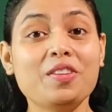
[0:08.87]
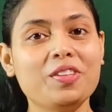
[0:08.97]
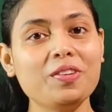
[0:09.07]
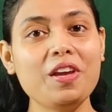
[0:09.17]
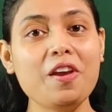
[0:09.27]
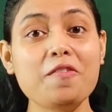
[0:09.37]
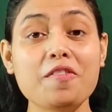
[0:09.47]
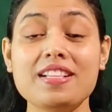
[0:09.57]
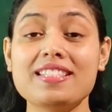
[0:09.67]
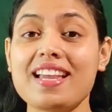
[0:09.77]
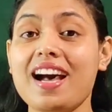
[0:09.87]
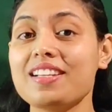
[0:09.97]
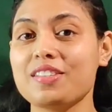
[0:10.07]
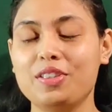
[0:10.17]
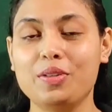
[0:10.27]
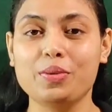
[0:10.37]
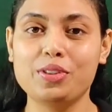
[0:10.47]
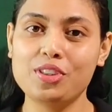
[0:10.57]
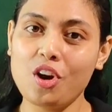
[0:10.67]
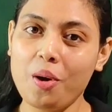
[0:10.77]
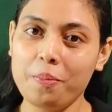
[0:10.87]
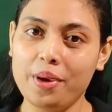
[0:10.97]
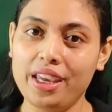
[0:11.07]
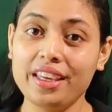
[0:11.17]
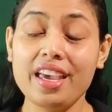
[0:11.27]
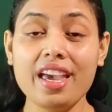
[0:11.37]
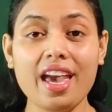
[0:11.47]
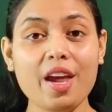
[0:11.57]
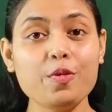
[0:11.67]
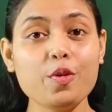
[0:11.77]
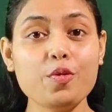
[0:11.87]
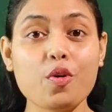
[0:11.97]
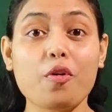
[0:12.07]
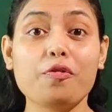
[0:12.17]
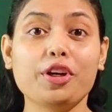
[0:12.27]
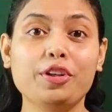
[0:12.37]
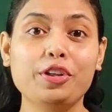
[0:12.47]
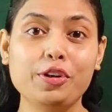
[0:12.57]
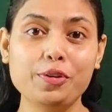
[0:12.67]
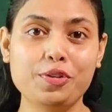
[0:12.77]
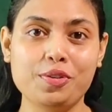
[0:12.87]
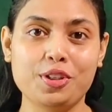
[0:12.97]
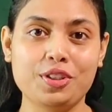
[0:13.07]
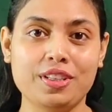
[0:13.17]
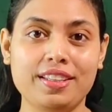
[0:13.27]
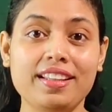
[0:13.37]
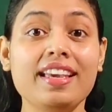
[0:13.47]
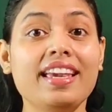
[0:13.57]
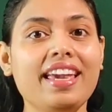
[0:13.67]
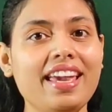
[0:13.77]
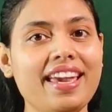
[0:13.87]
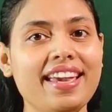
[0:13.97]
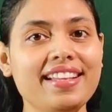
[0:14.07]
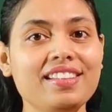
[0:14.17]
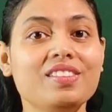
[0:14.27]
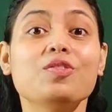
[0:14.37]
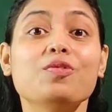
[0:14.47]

Today we will start a new topic, Heterotrophic Nutrition in